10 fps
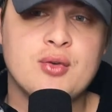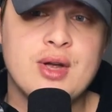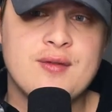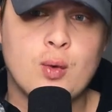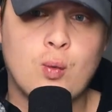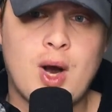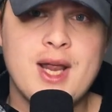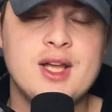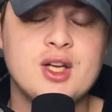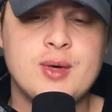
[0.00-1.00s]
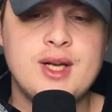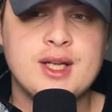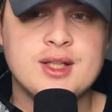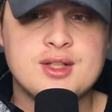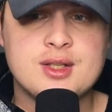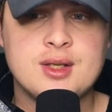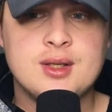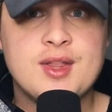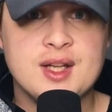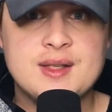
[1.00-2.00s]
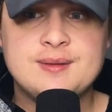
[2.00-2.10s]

if we have the right ingredients with it.